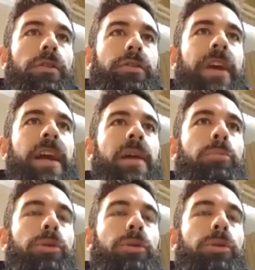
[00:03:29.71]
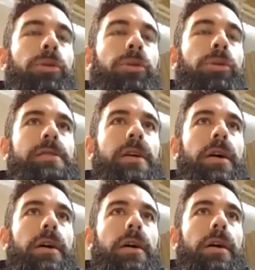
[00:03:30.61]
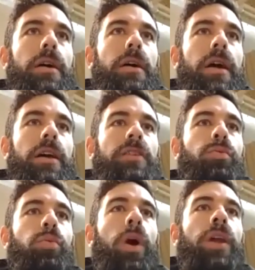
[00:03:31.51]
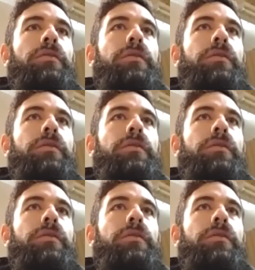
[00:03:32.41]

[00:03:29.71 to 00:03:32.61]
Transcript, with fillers: table is is one of